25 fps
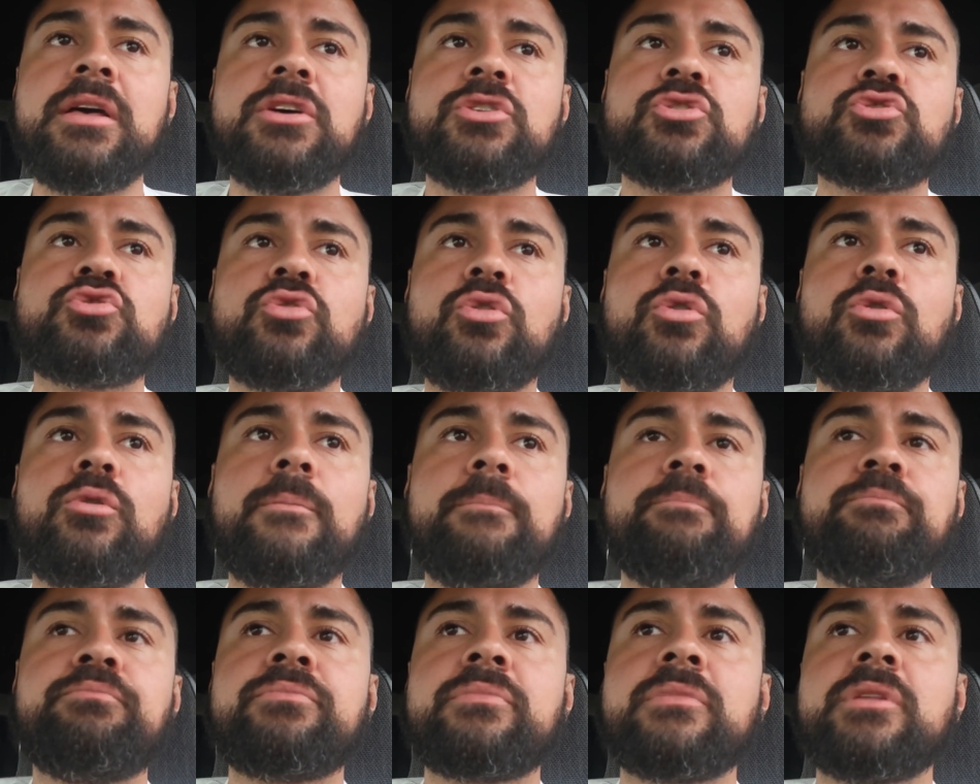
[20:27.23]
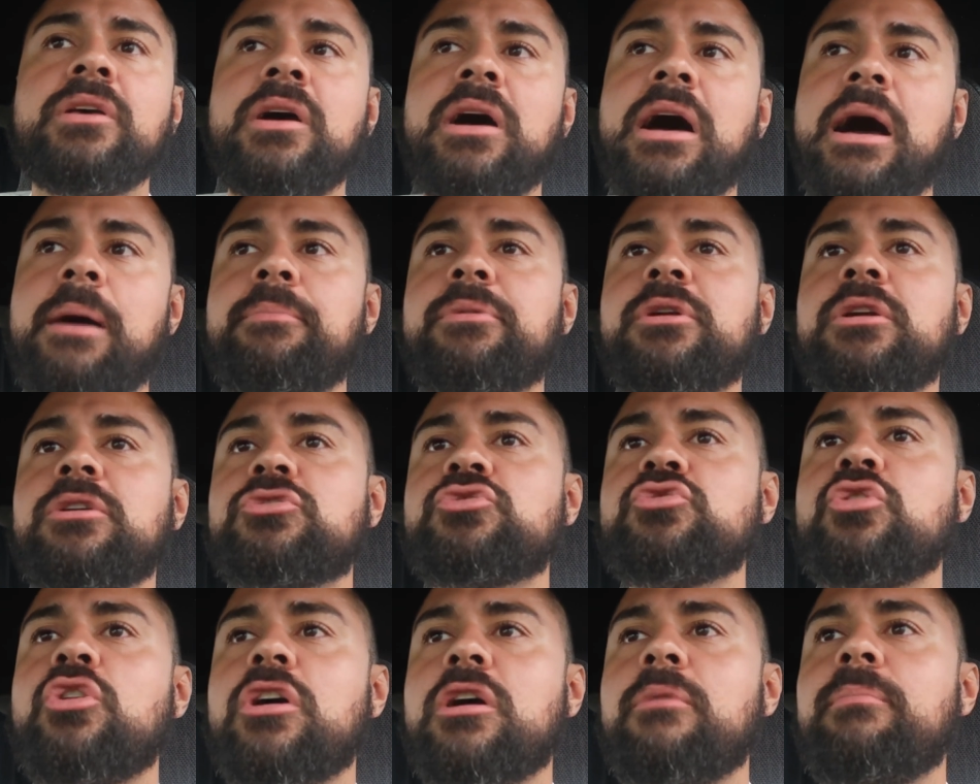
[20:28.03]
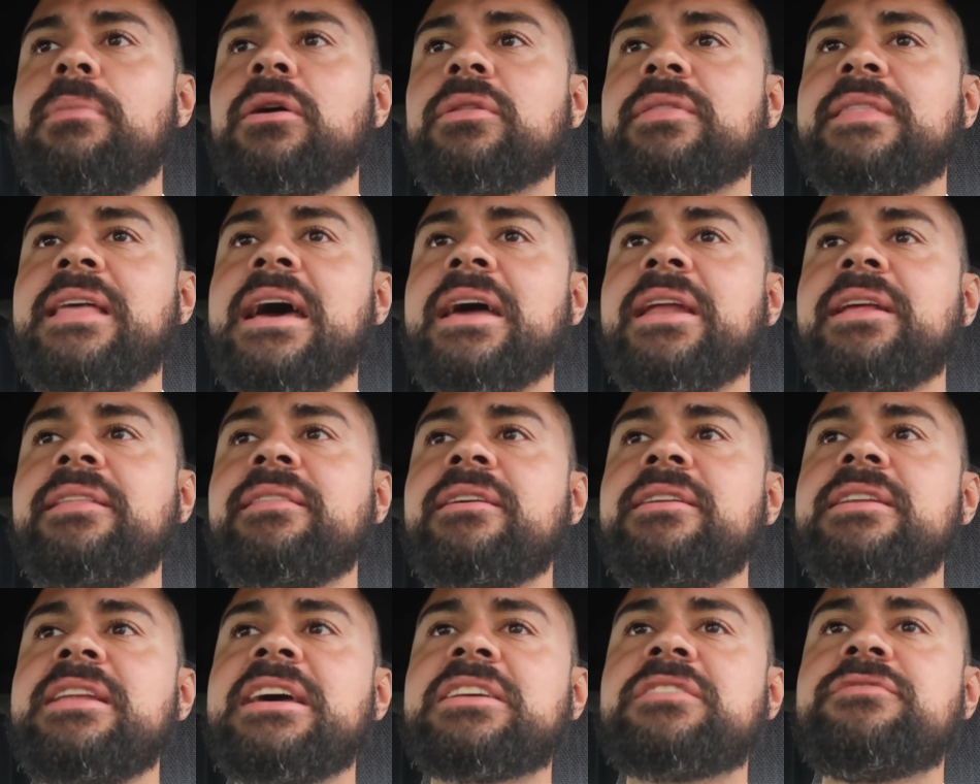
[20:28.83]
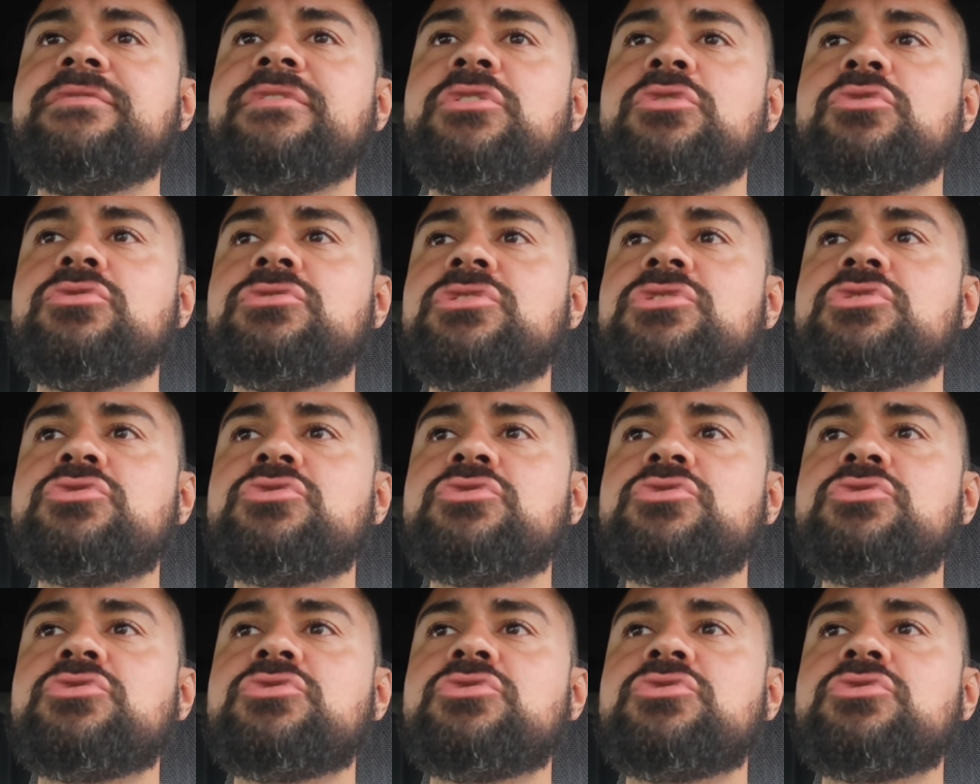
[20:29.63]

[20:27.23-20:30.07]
So I'm going to talk about that in the next videos.